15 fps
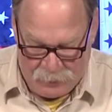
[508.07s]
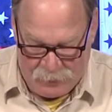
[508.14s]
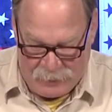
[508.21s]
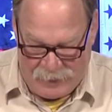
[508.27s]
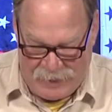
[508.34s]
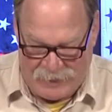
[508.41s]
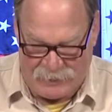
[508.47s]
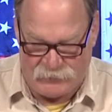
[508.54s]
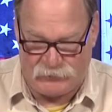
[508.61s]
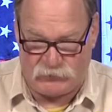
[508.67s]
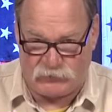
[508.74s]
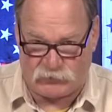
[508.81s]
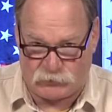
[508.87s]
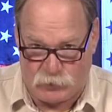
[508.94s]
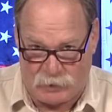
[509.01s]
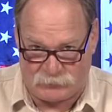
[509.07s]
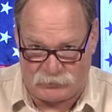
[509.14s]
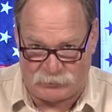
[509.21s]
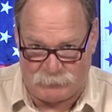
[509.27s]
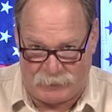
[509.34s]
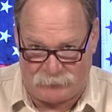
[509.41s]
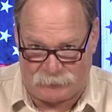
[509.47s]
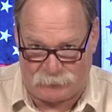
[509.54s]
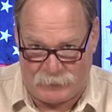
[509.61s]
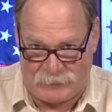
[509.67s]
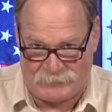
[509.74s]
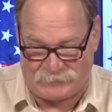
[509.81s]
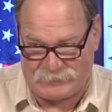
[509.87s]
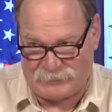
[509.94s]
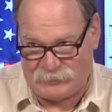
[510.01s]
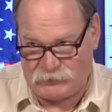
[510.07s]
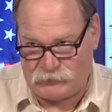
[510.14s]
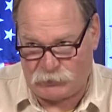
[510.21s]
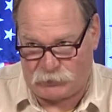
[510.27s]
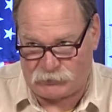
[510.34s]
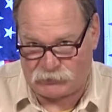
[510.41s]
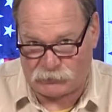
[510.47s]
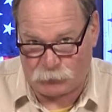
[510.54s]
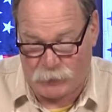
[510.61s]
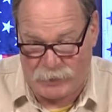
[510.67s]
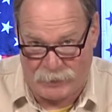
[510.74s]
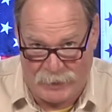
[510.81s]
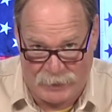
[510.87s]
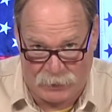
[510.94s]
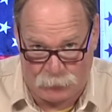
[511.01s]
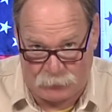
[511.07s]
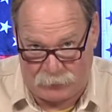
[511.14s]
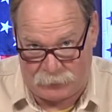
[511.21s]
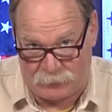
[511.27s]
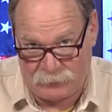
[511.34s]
Energy sources, my friends, is your sweat equity.